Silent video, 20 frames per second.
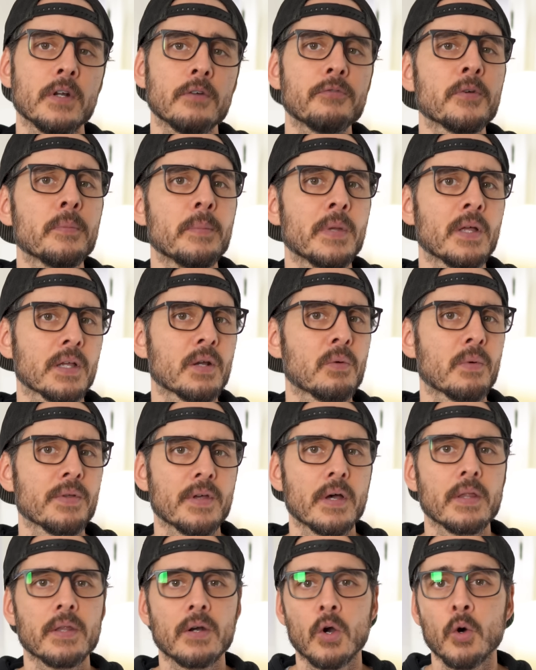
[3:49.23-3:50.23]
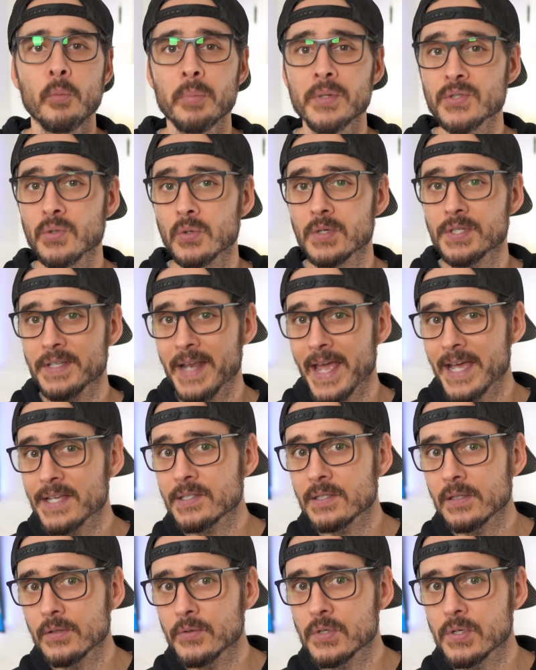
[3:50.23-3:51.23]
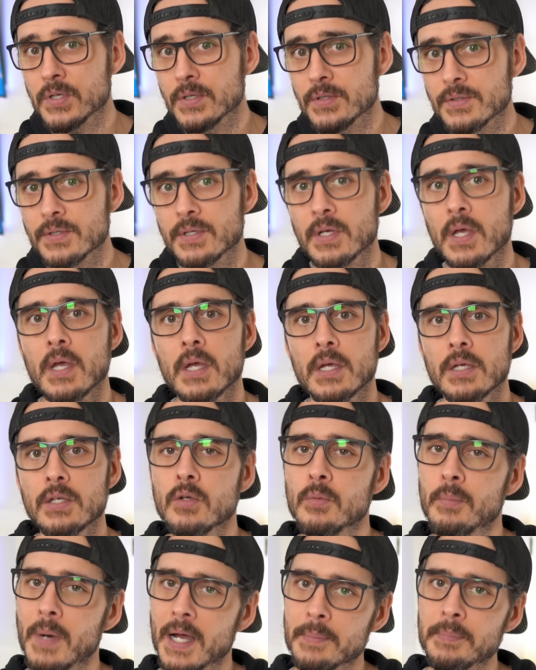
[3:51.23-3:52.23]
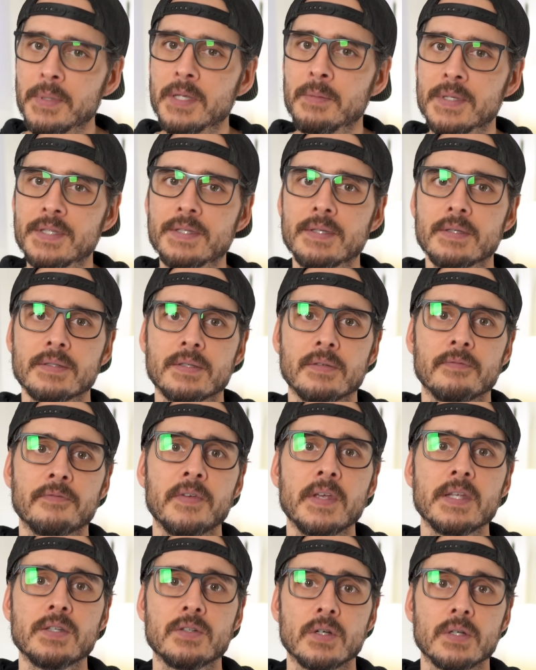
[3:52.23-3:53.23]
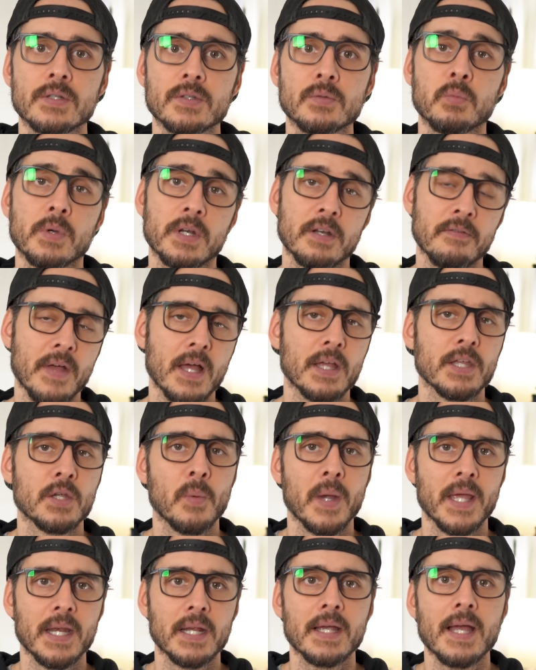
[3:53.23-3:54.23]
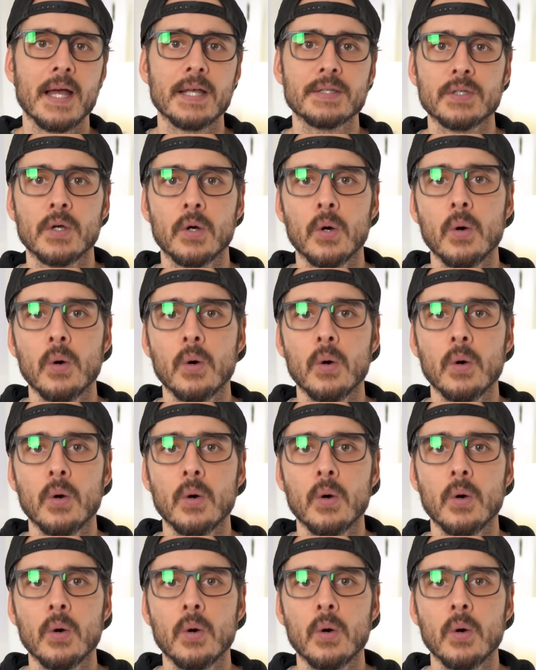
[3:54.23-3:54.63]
you're familiar with other open source NAS solutions, you might be missing some features when evaluating Casa